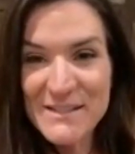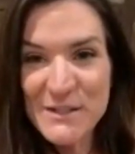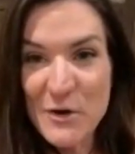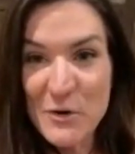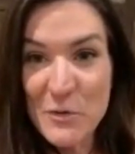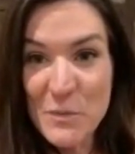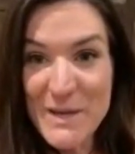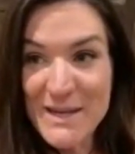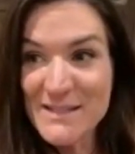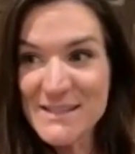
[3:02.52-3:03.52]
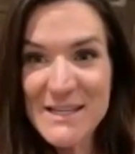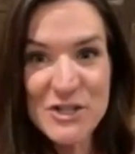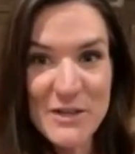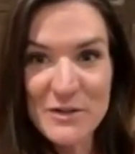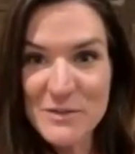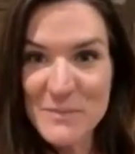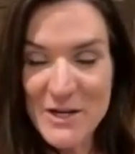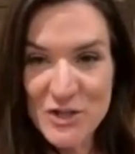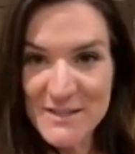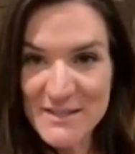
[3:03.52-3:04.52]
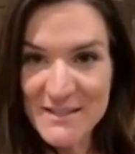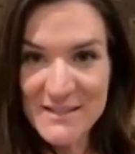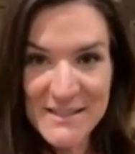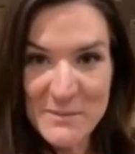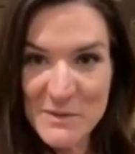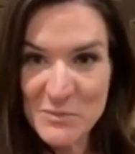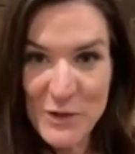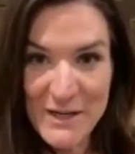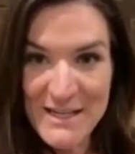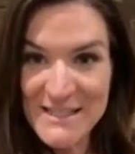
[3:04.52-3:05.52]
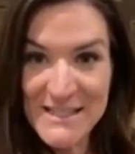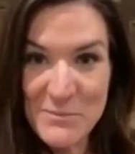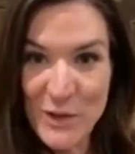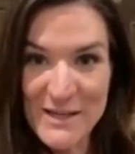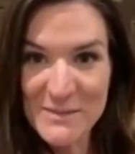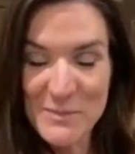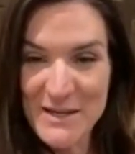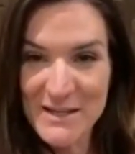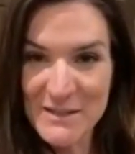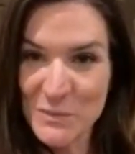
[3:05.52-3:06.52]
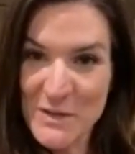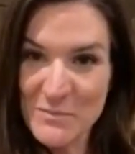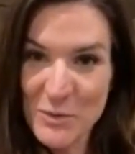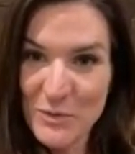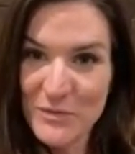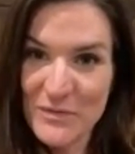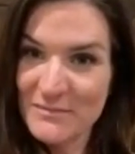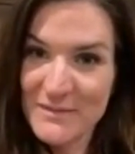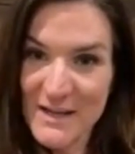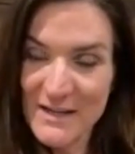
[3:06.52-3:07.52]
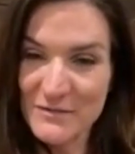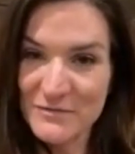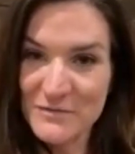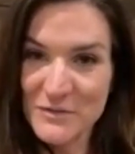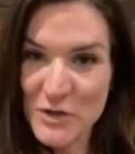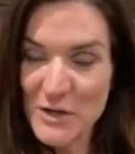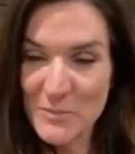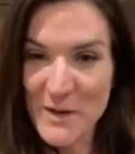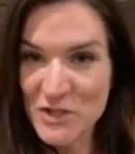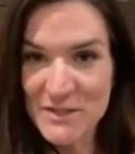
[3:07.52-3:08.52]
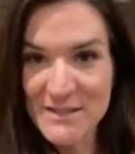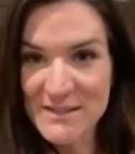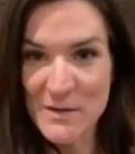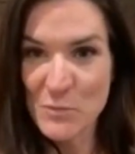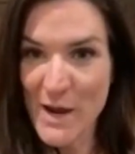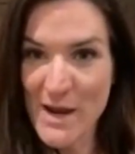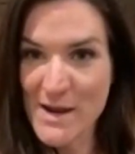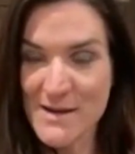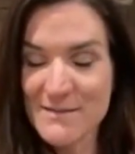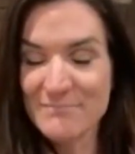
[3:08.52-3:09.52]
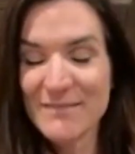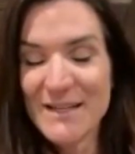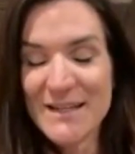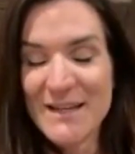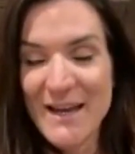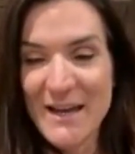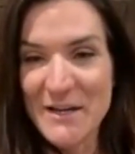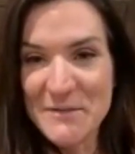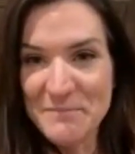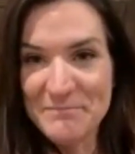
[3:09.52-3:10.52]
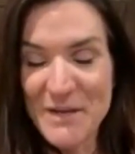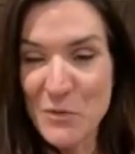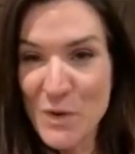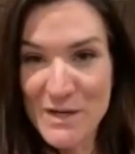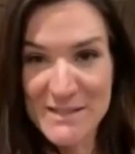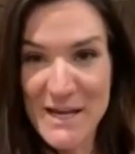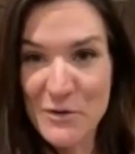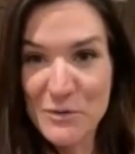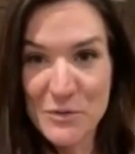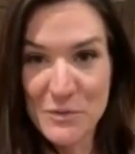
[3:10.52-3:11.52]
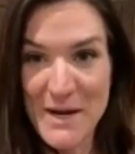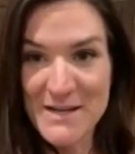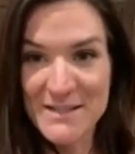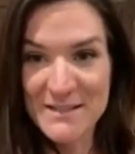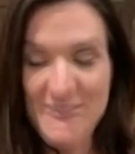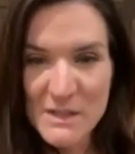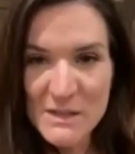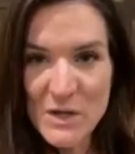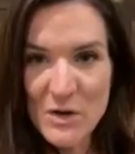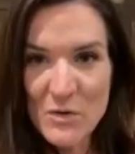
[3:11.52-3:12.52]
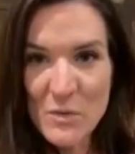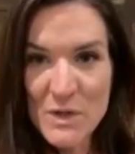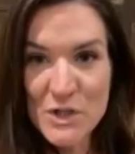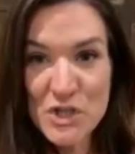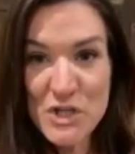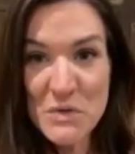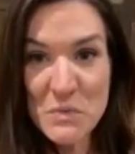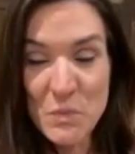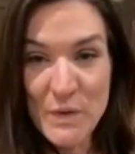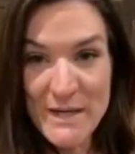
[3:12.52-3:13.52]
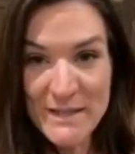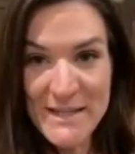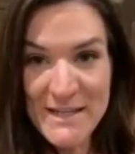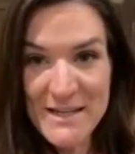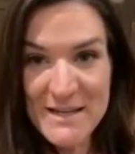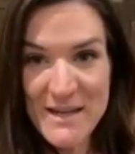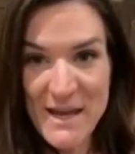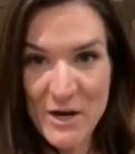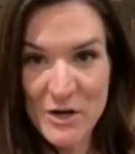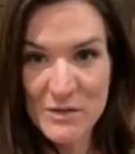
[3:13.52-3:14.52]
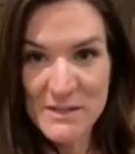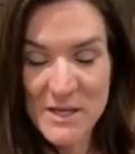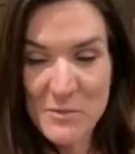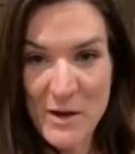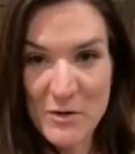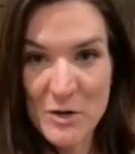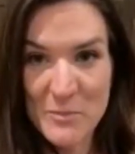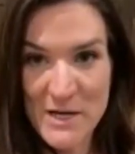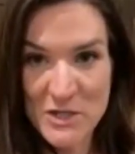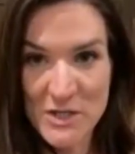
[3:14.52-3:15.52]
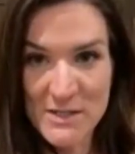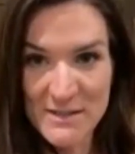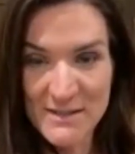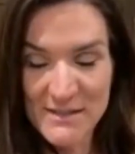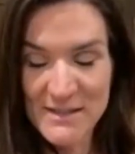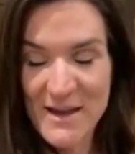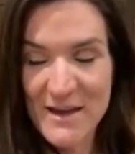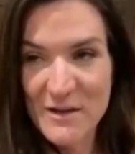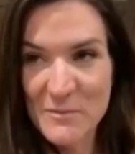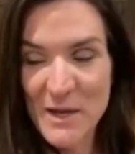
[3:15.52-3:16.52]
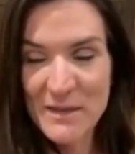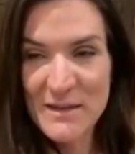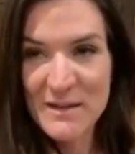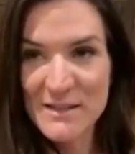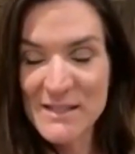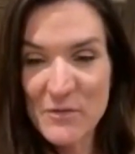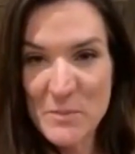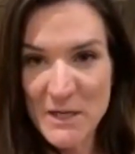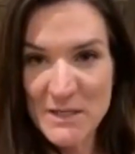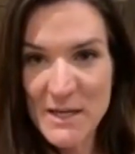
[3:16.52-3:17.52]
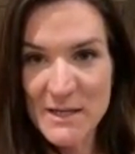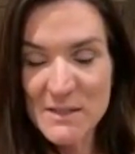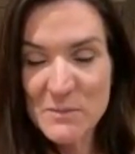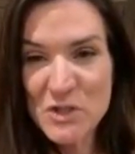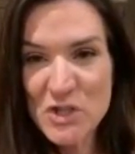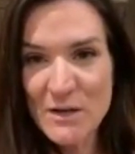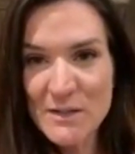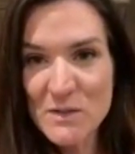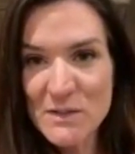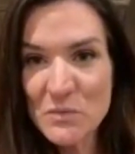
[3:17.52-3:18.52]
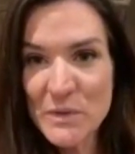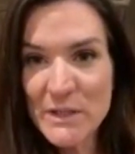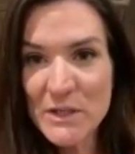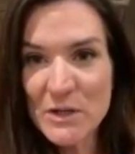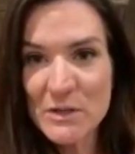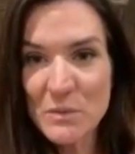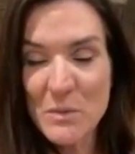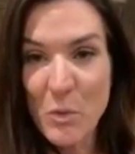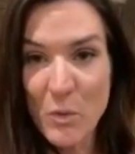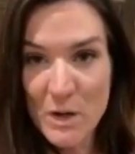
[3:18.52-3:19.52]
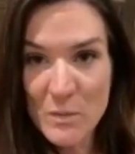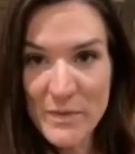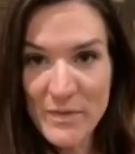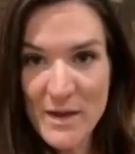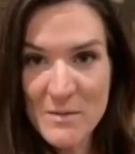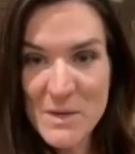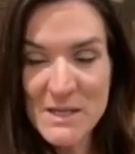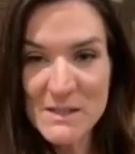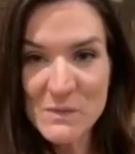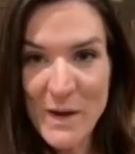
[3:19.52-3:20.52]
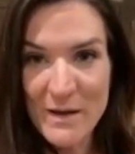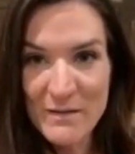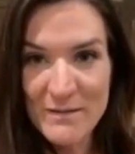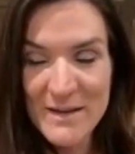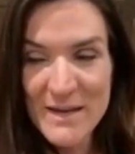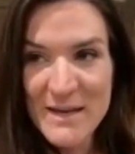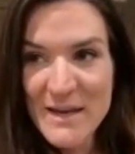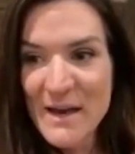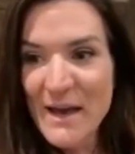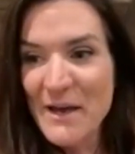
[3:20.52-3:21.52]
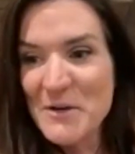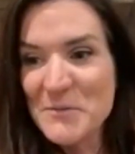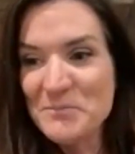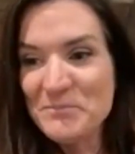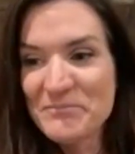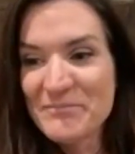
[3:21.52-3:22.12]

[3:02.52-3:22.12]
so we can see each other's patients, and it seems pretty seamless because we both kind of treat our patients the same way, and it works out great. So she really cares about her patients, I think, as everybody does, but she also has a really good rapport with them as well. And